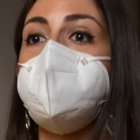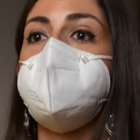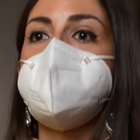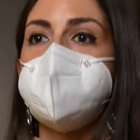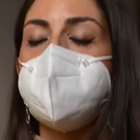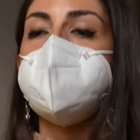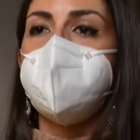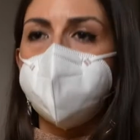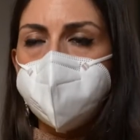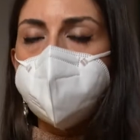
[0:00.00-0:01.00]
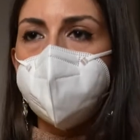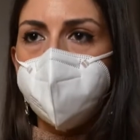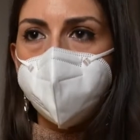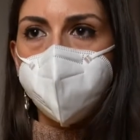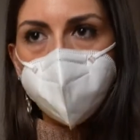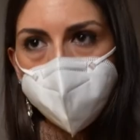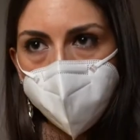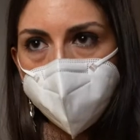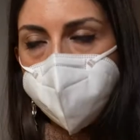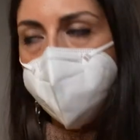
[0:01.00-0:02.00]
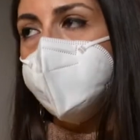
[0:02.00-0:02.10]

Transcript: MCI carriers of A-beta pathology